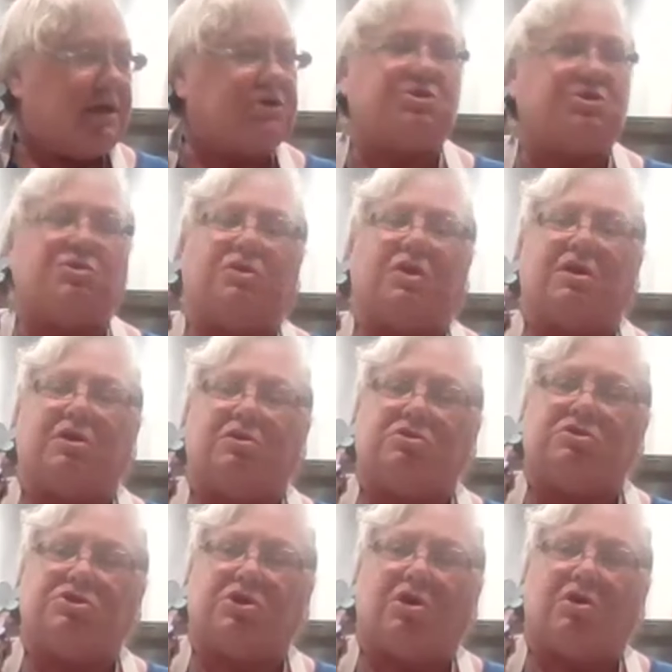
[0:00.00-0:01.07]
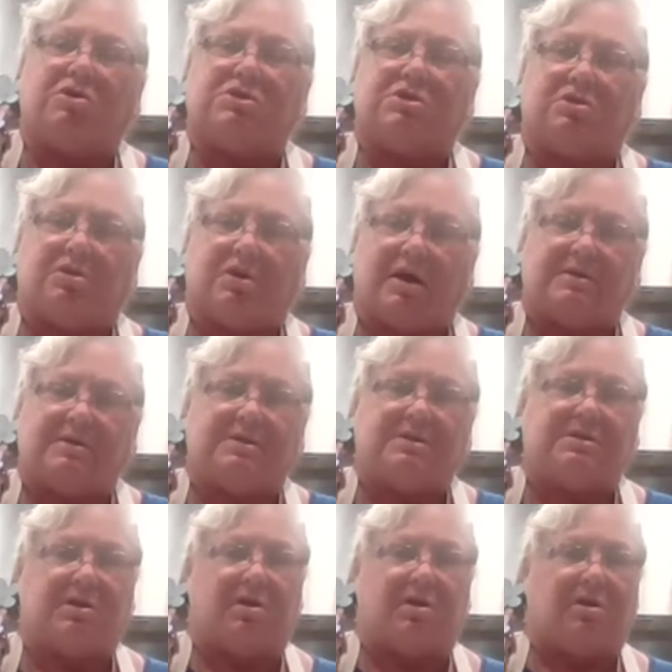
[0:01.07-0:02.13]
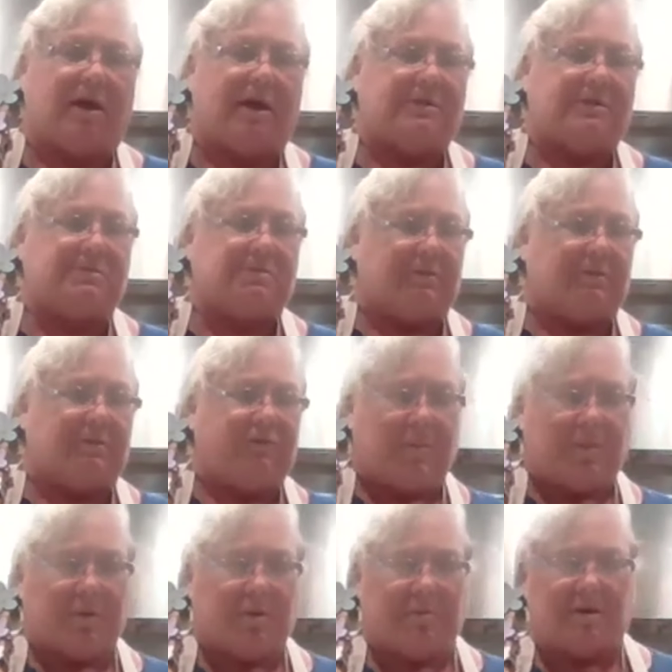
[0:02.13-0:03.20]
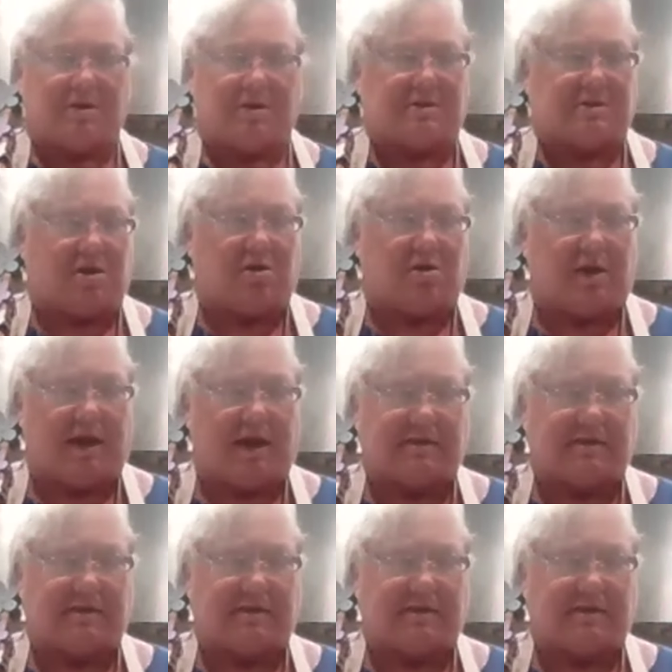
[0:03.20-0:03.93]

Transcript: Um, you need to make sure that your jars are nice and sterilized.